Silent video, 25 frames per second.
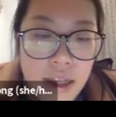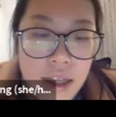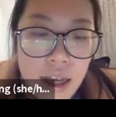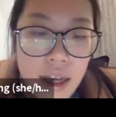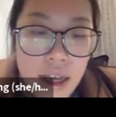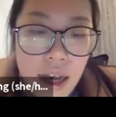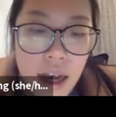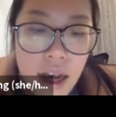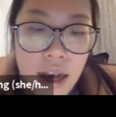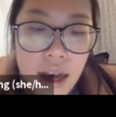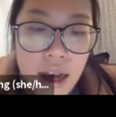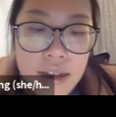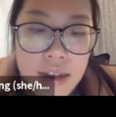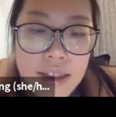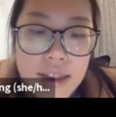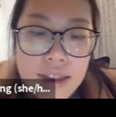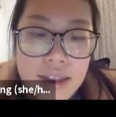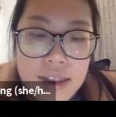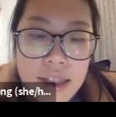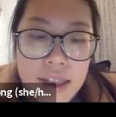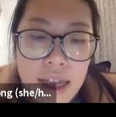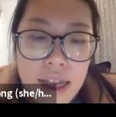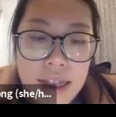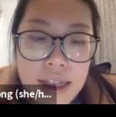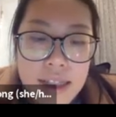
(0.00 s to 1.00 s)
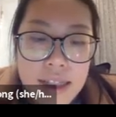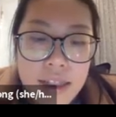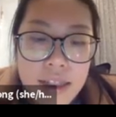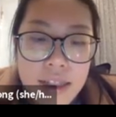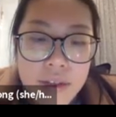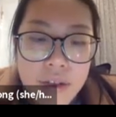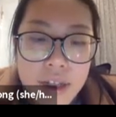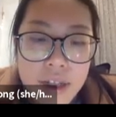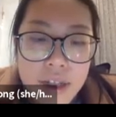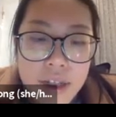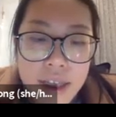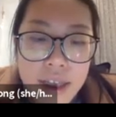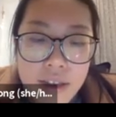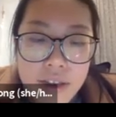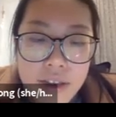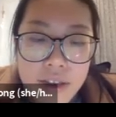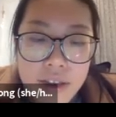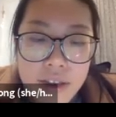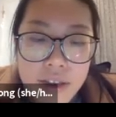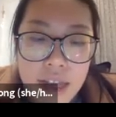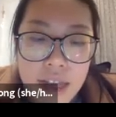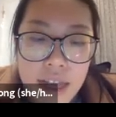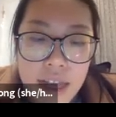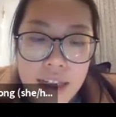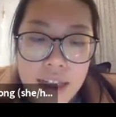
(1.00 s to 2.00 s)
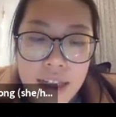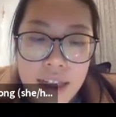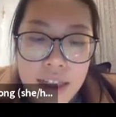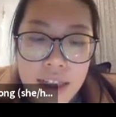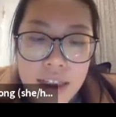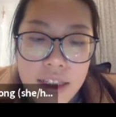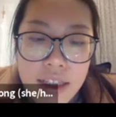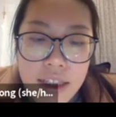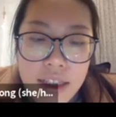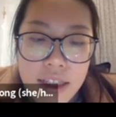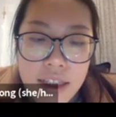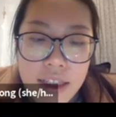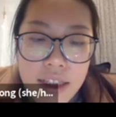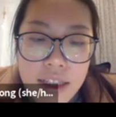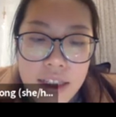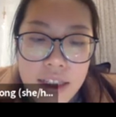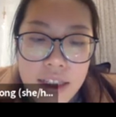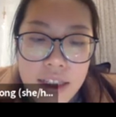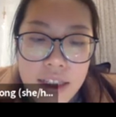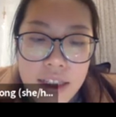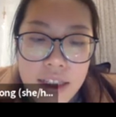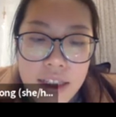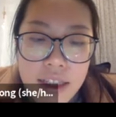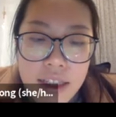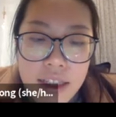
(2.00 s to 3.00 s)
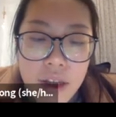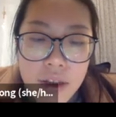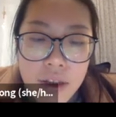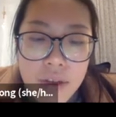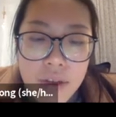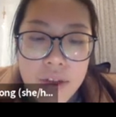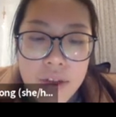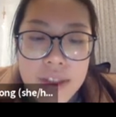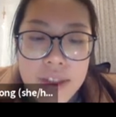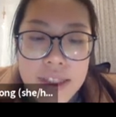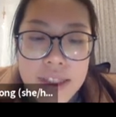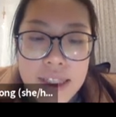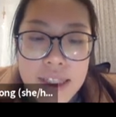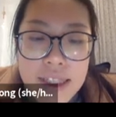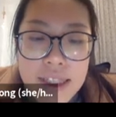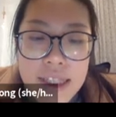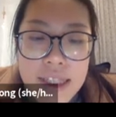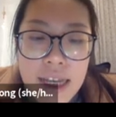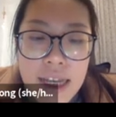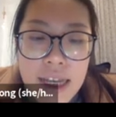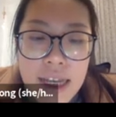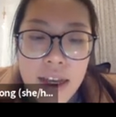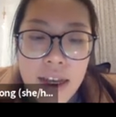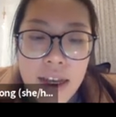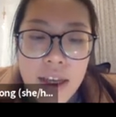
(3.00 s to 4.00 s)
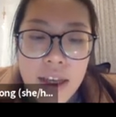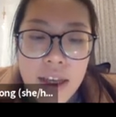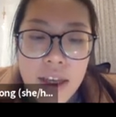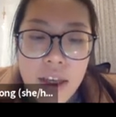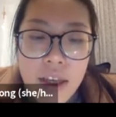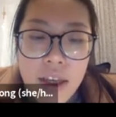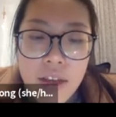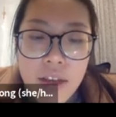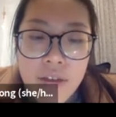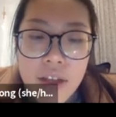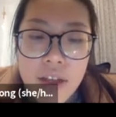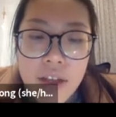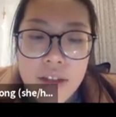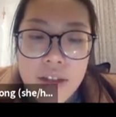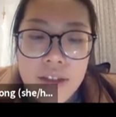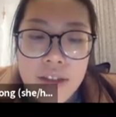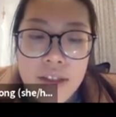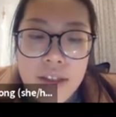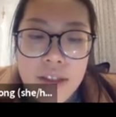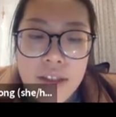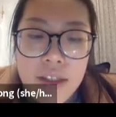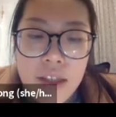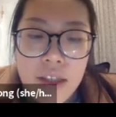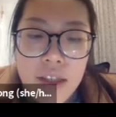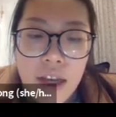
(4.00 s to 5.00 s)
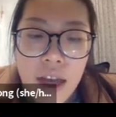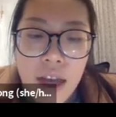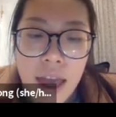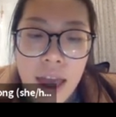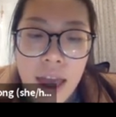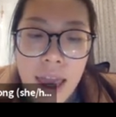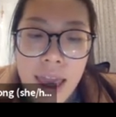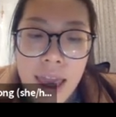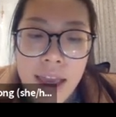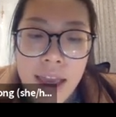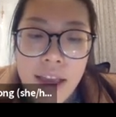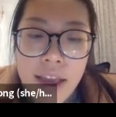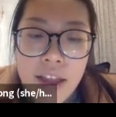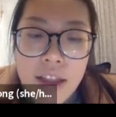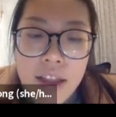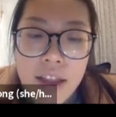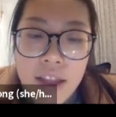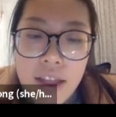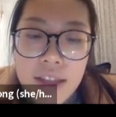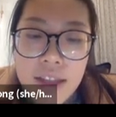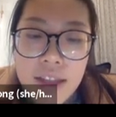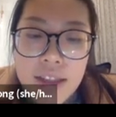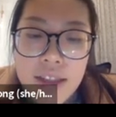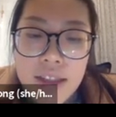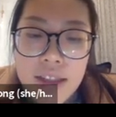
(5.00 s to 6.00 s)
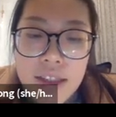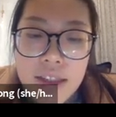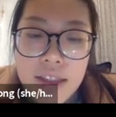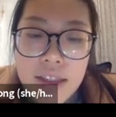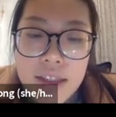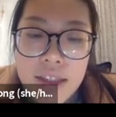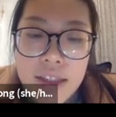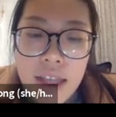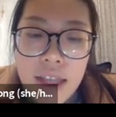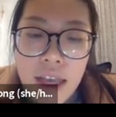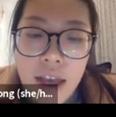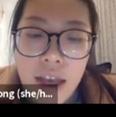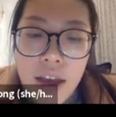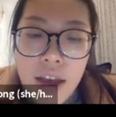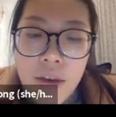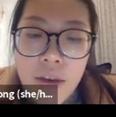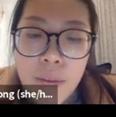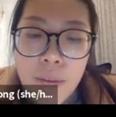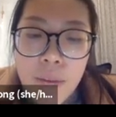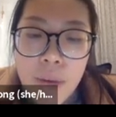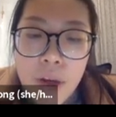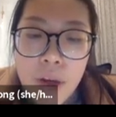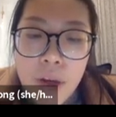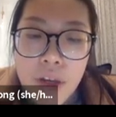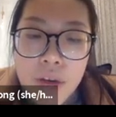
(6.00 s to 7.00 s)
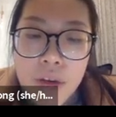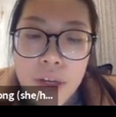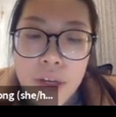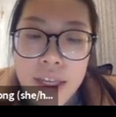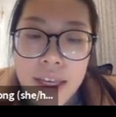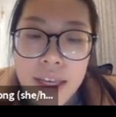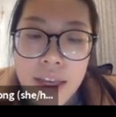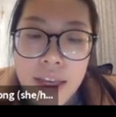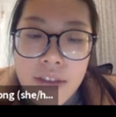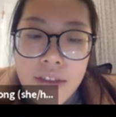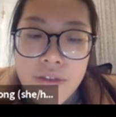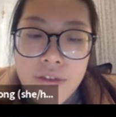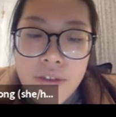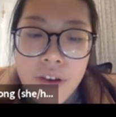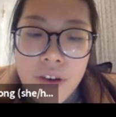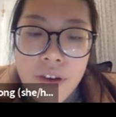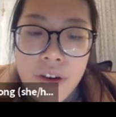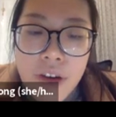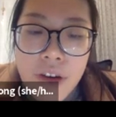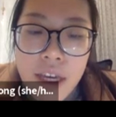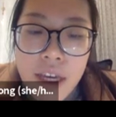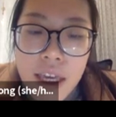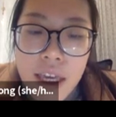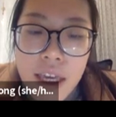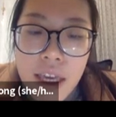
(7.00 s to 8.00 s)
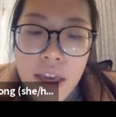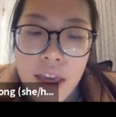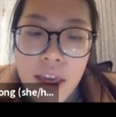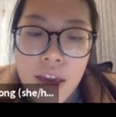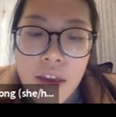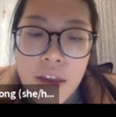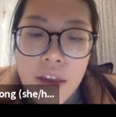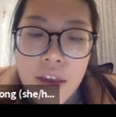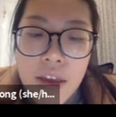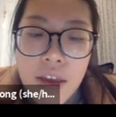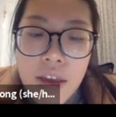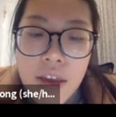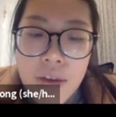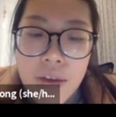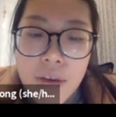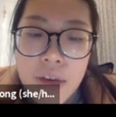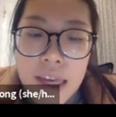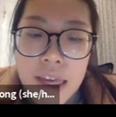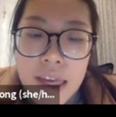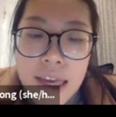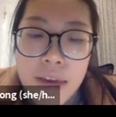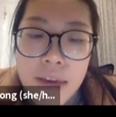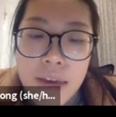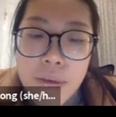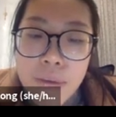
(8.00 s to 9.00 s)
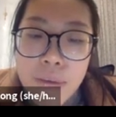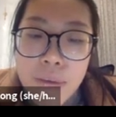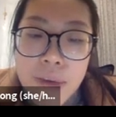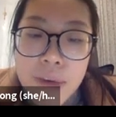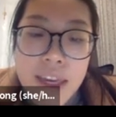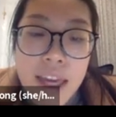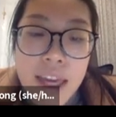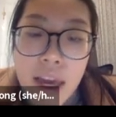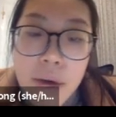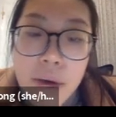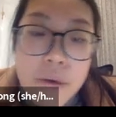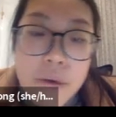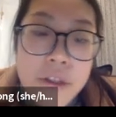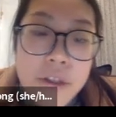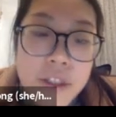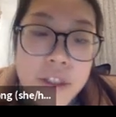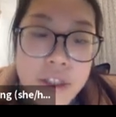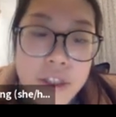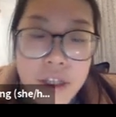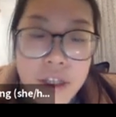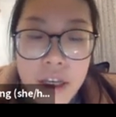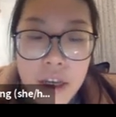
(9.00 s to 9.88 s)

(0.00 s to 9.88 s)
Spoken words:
The slicing we'll get to that later, but you will see that if it's a list, then what you will get for here, you will get weak code,